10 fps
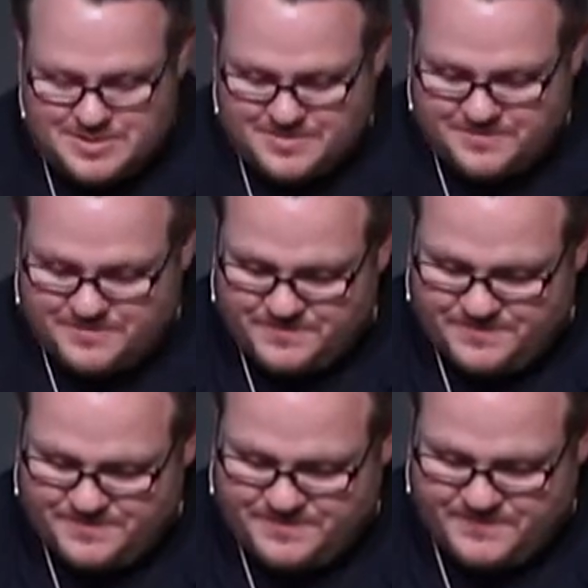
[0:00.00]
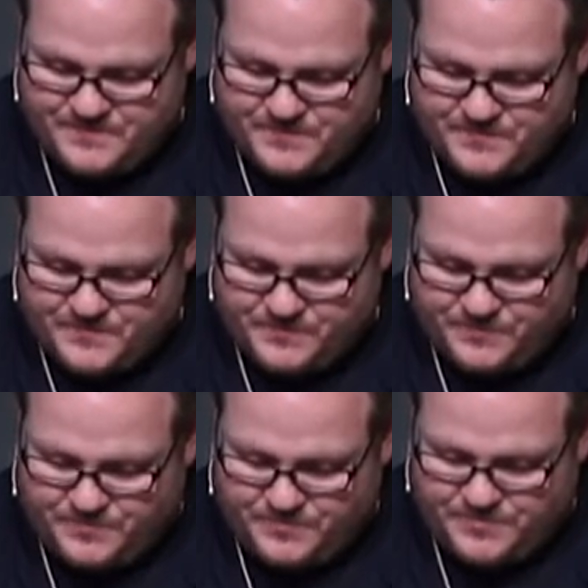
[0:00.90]

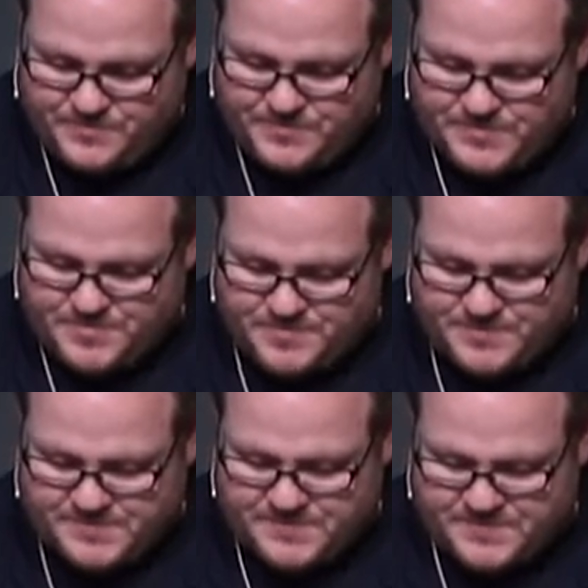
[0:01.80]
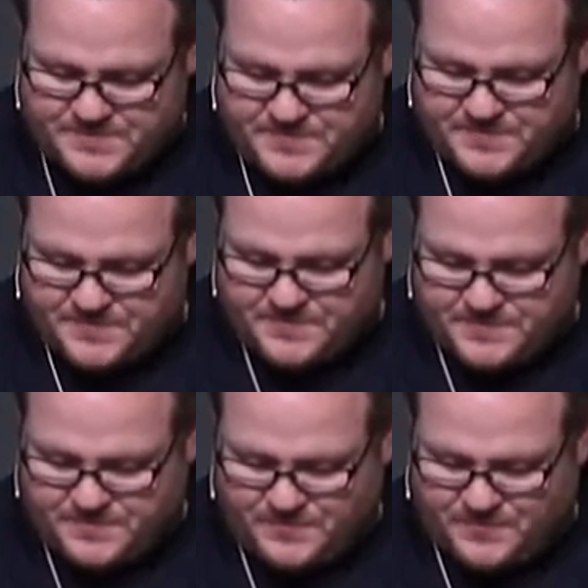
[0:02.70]

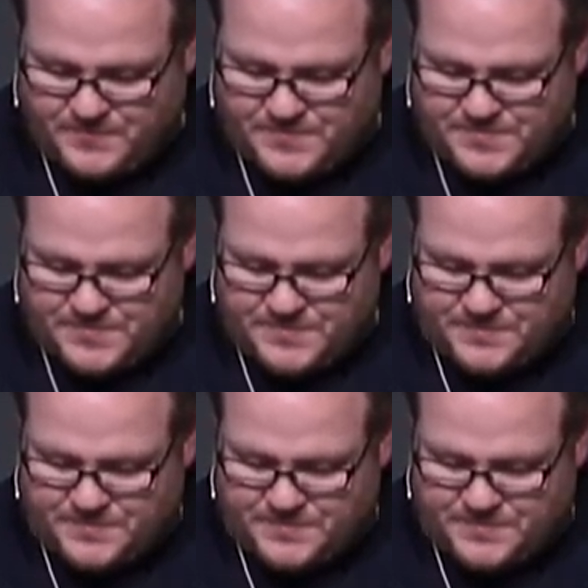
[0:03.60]
[no speech]